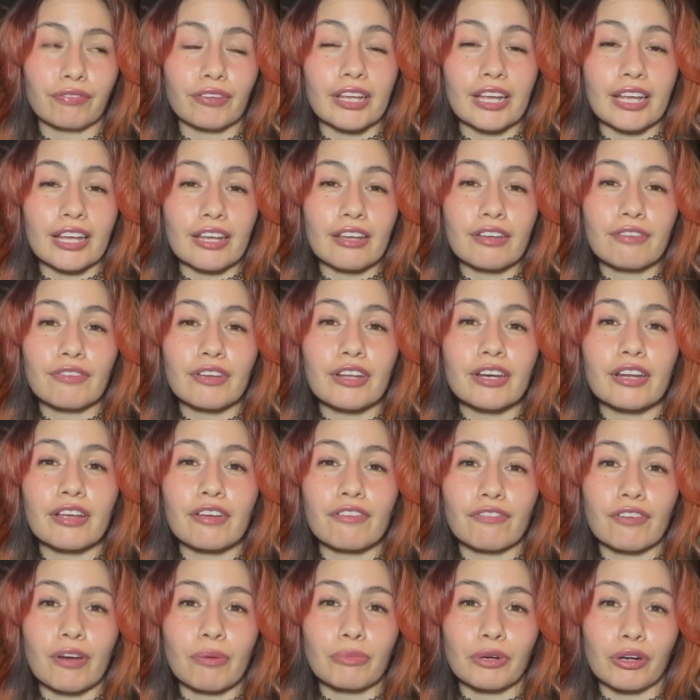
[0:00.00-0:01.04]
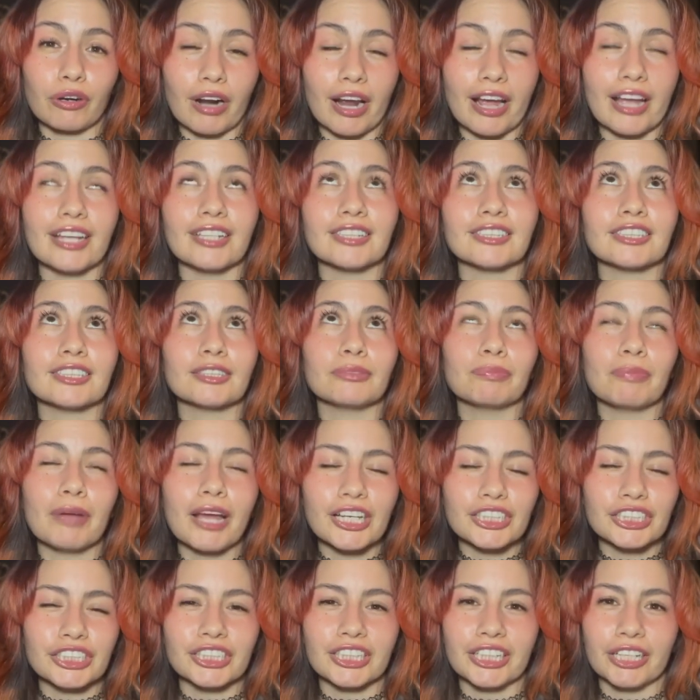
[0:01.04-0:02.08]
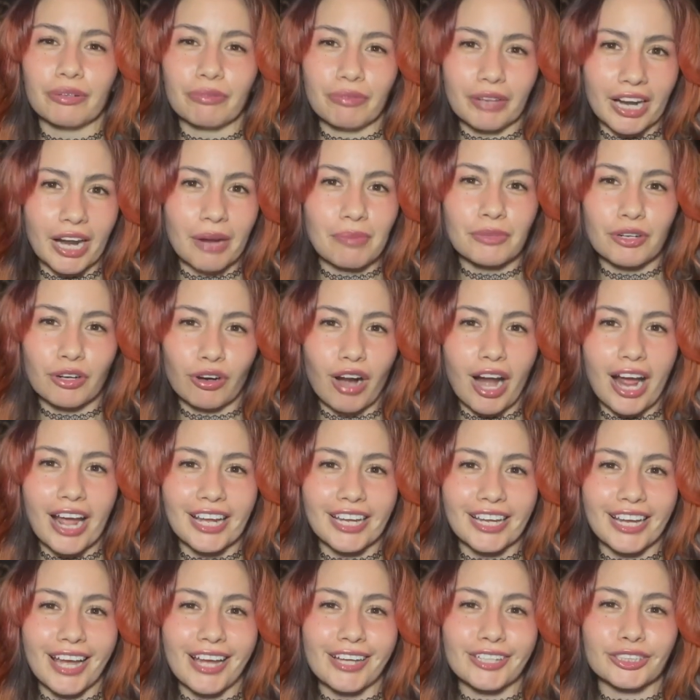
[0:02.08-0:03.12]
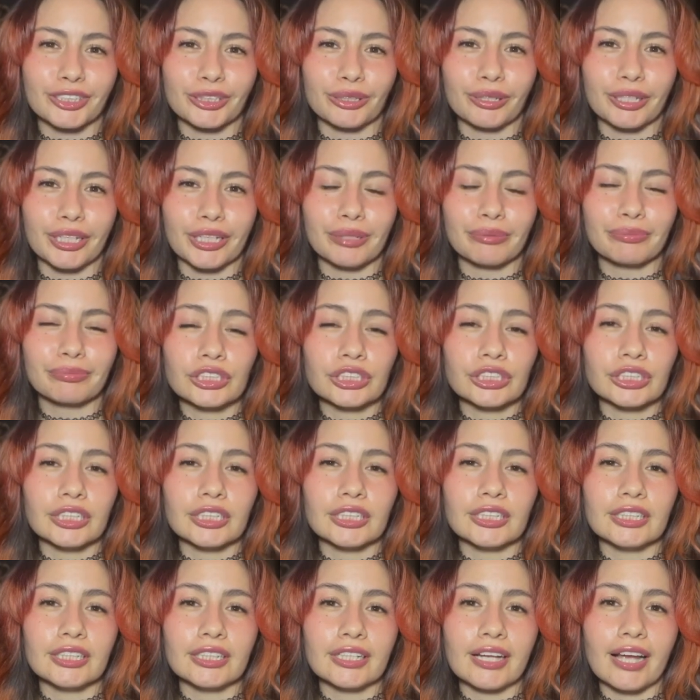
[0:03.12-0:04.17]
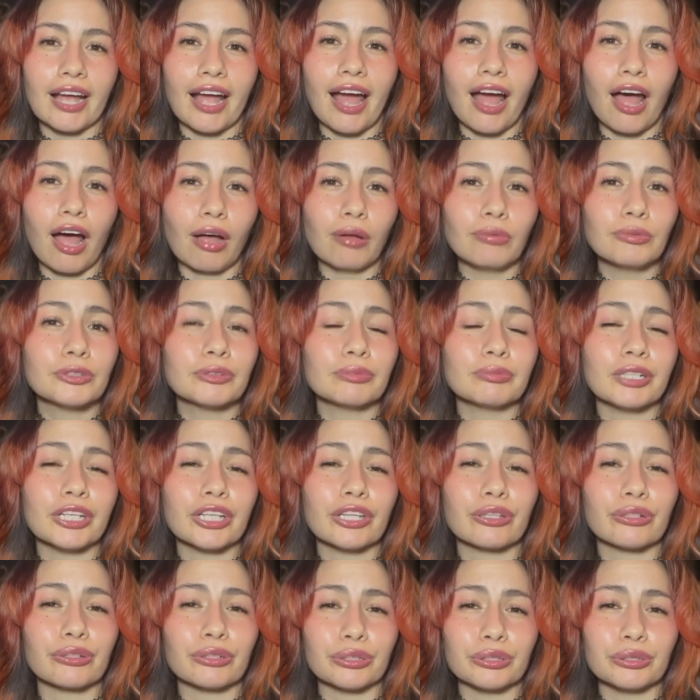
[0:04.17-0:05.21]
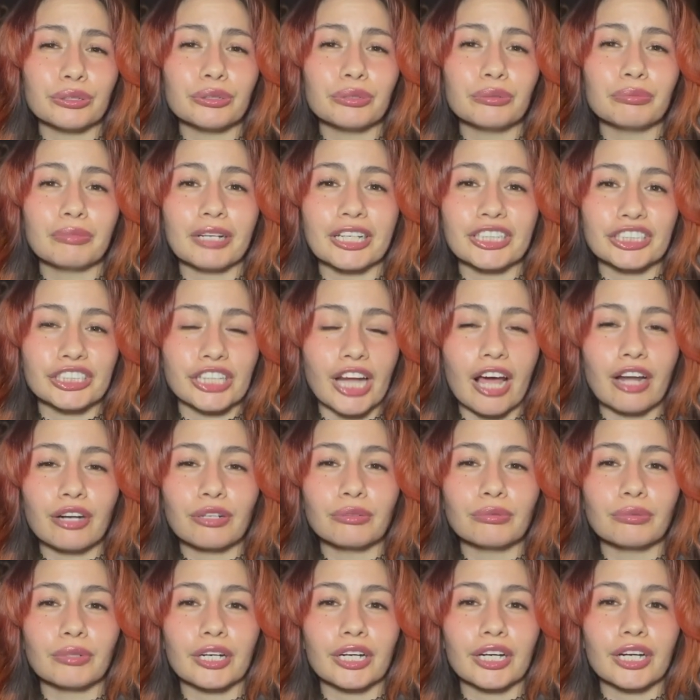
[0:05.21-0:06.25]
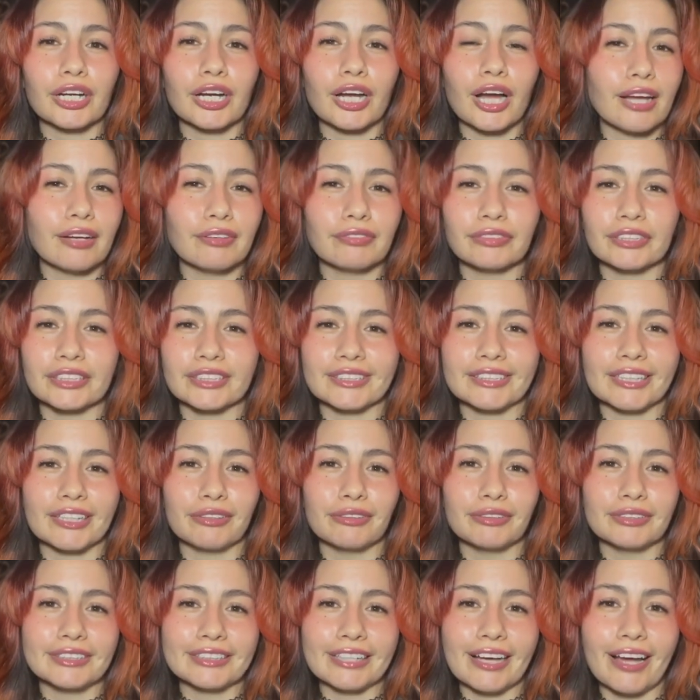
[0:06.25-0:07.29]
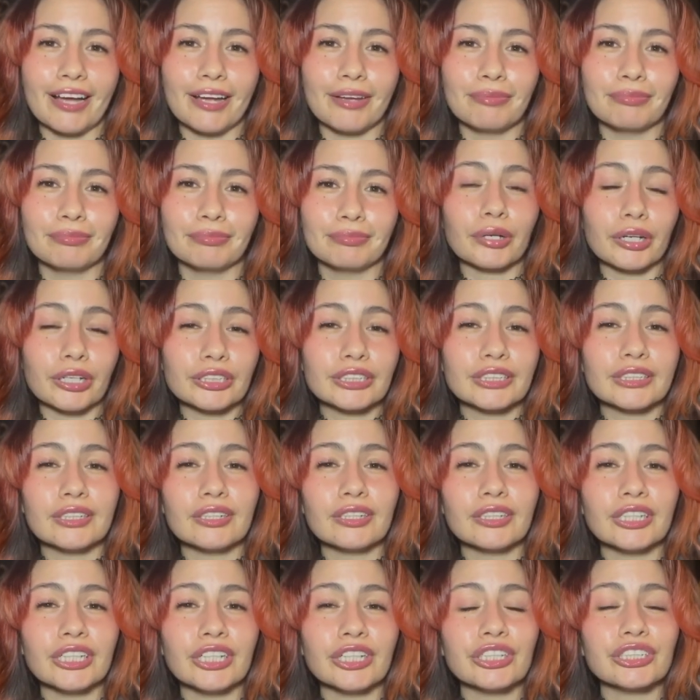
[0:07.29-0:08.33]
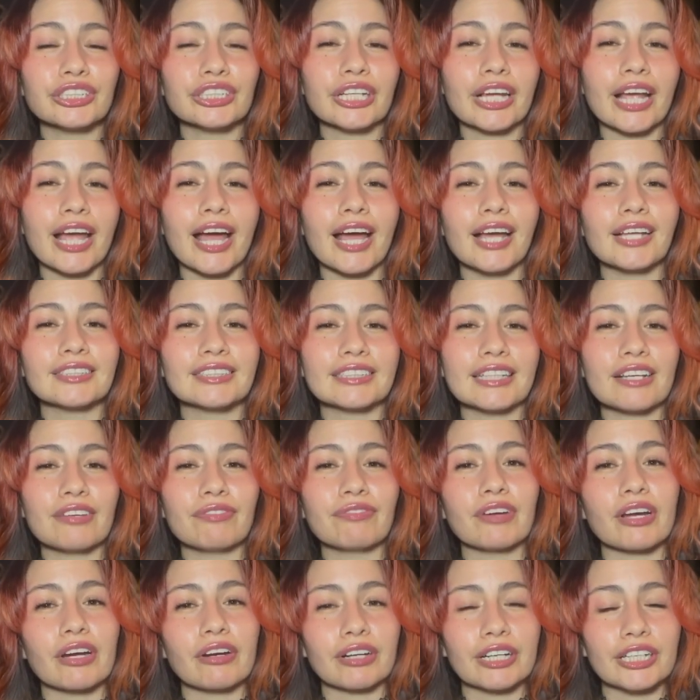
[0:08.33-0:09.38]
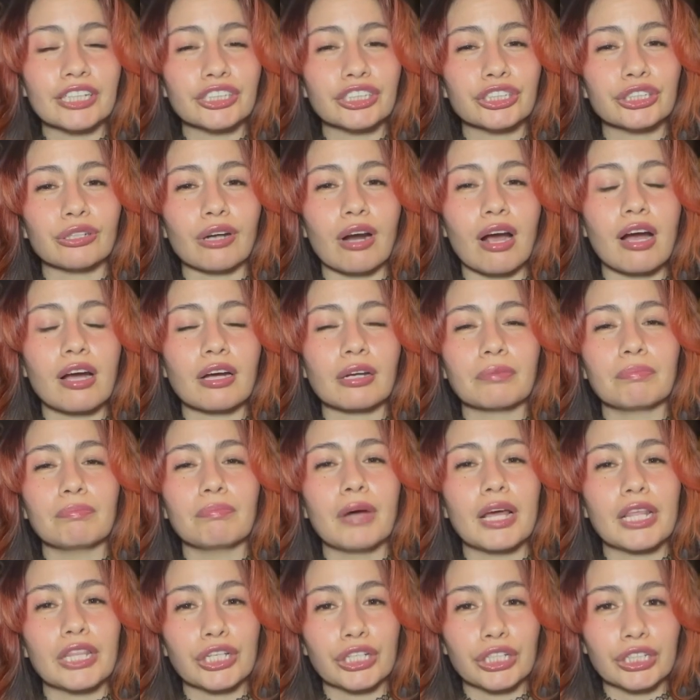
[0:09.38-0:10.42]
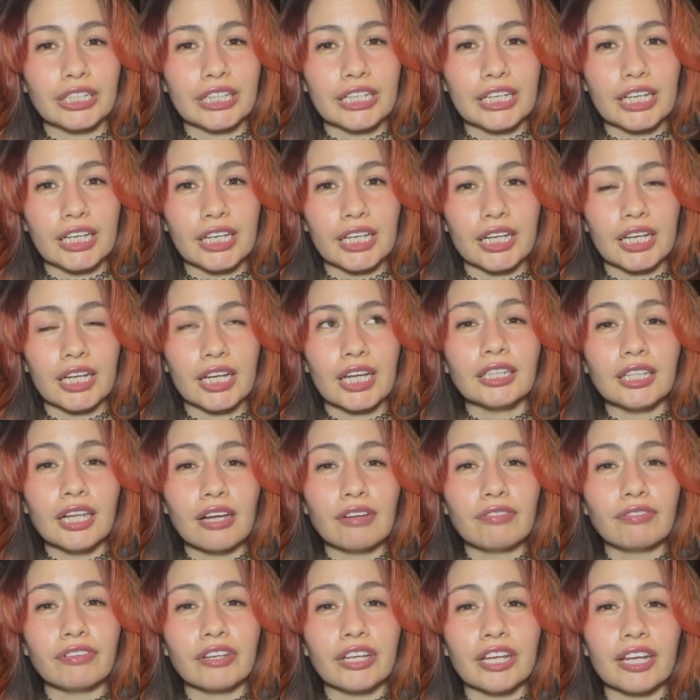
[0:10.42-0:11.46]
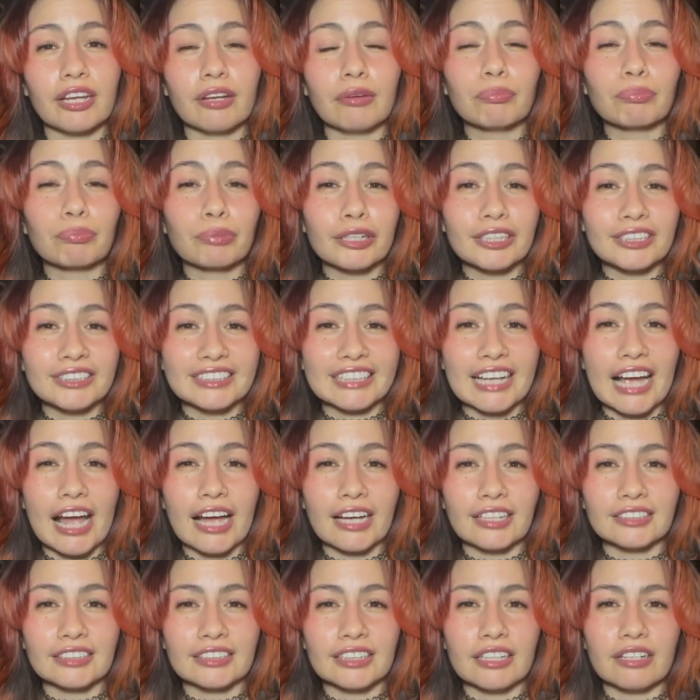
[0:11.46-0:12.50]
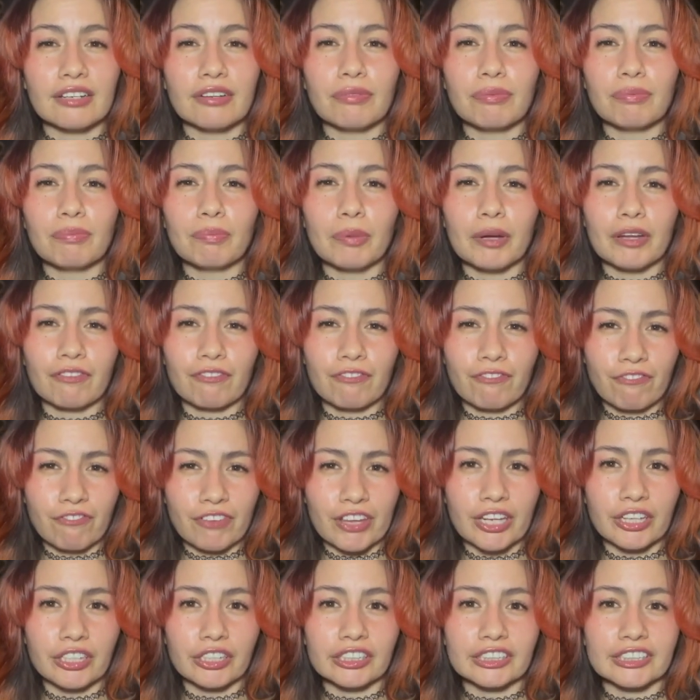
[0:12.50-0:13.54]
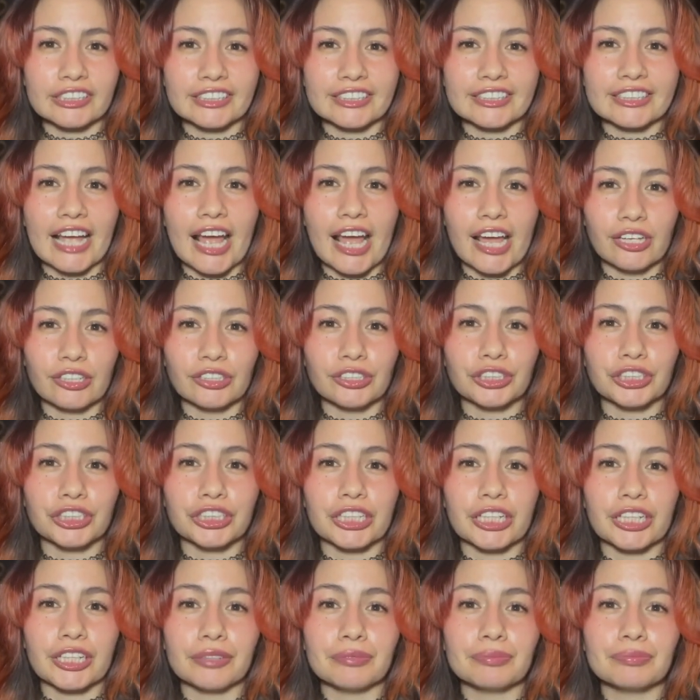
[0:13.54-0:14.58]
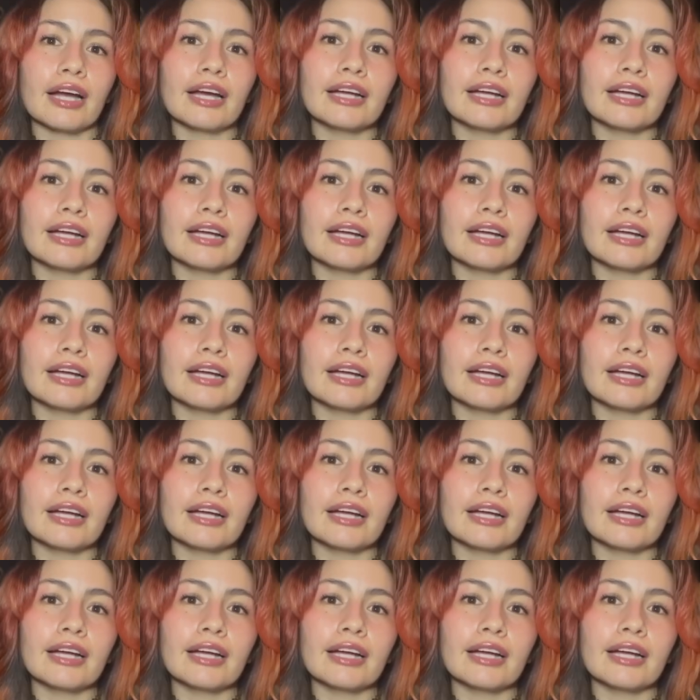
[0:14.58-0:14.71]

even if I'm crying, especially when I'm crying, actually. She helps me through my shadow work every single time. Personally, she has a very strong, motherly, loving, protective, but fierce energy.